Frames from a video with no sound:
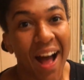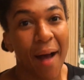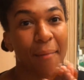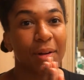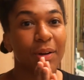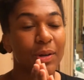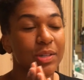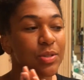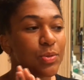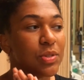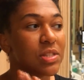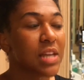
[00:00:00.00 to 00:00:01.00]
I'm going
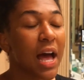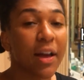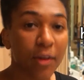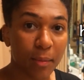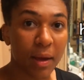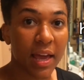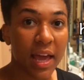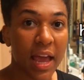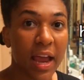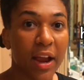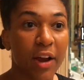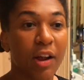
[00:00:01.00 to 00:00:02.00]
to style my
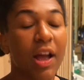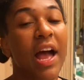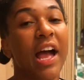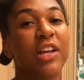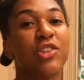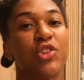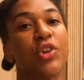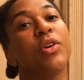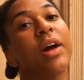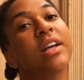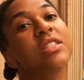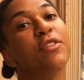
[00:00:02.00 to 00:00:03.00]
hair and show you
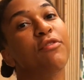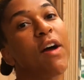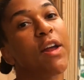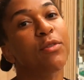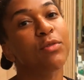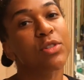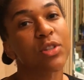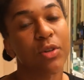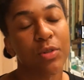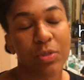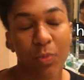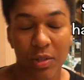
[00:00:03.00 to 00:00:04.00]
guys the final
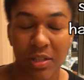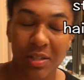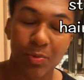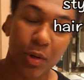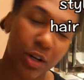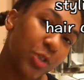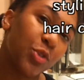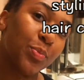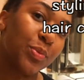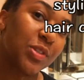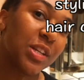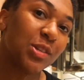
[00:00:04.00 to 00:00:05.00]
results once it's
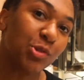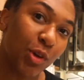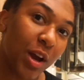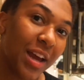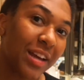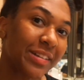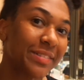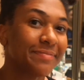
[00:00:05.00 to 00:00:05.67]
100% dry.